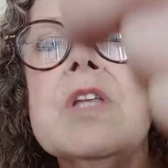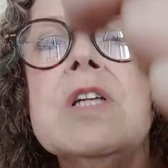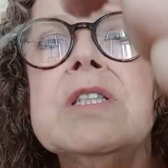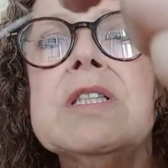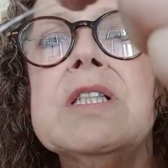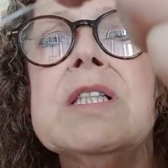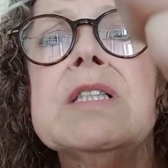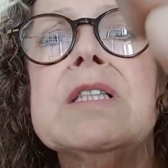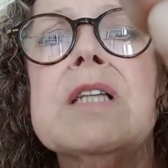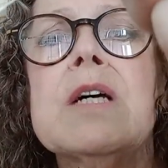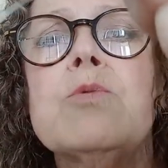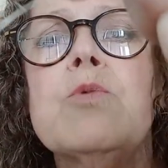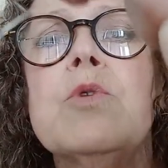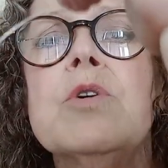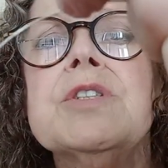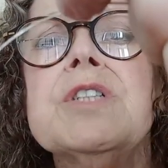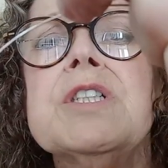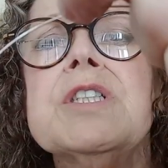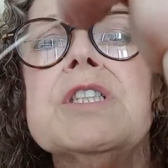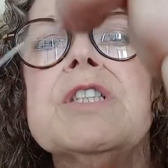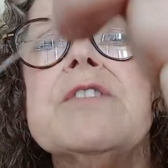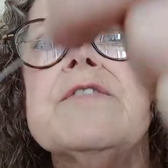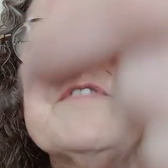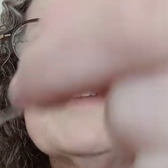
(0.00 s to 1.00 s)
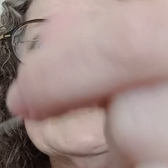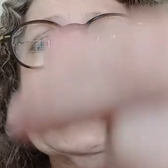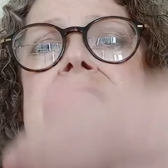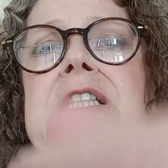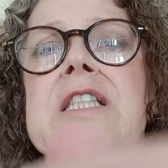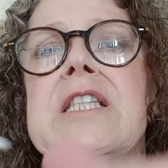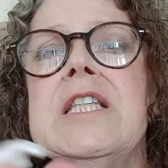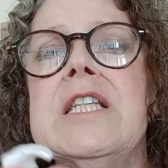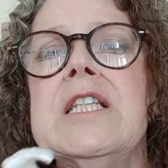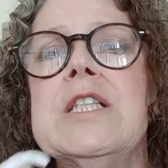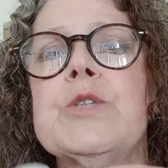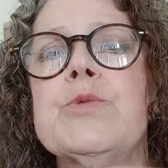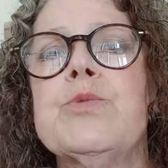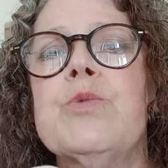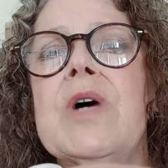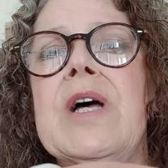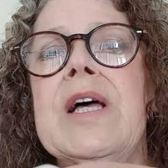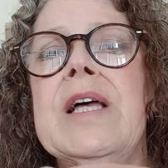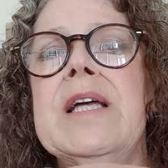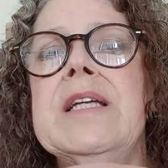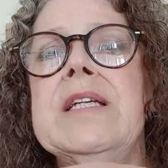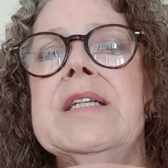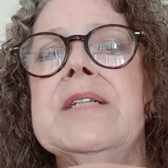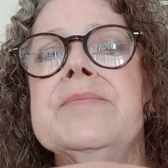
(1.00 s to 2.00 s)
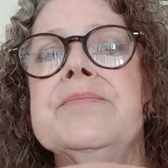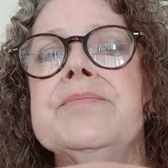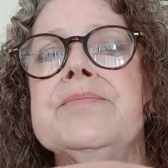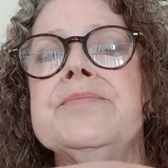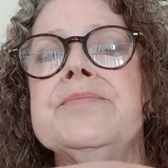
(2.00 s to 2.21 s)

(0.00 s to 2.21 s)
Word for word: since I want it to face this way,